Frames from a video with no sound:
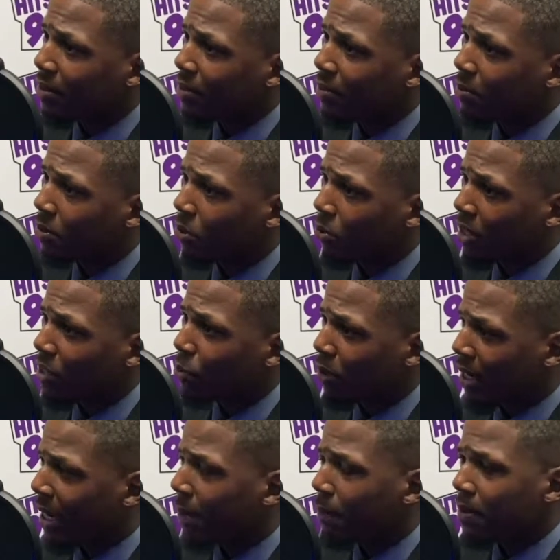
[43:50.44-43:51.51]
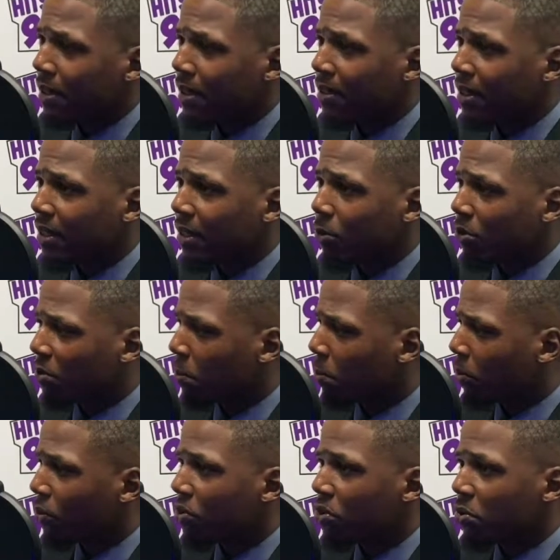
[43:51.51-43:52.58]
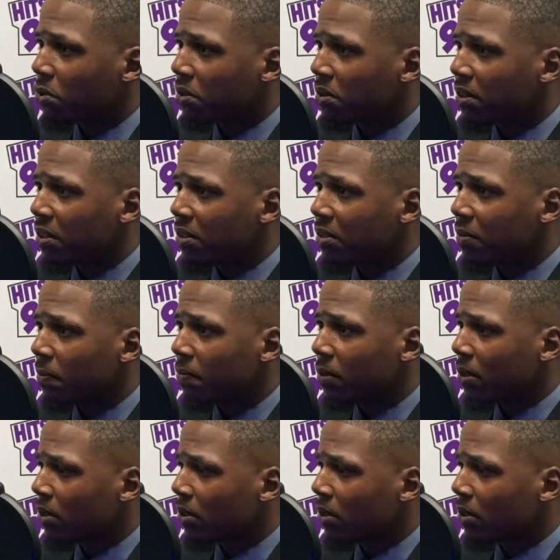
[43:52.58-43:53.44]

So that's what happened. I think it was a personal decision